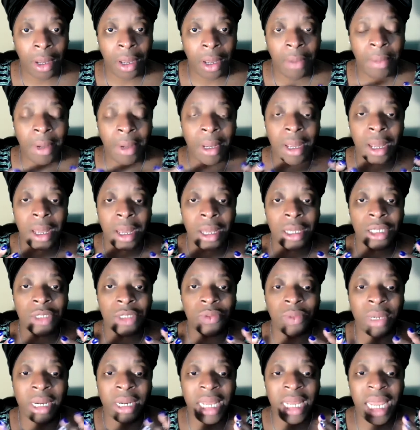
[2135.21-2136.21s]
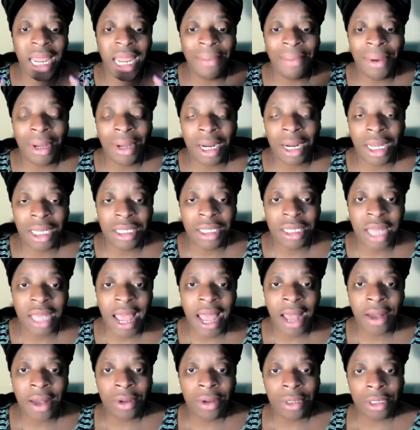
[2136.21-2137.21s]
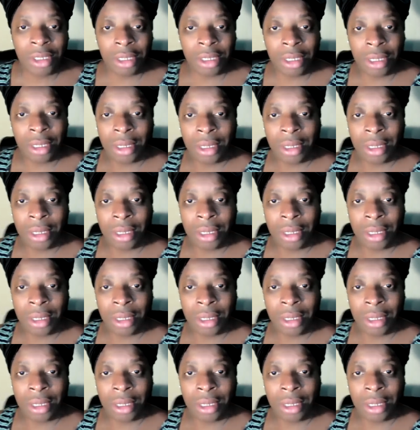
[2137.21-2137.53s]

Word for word: Because when he put us out,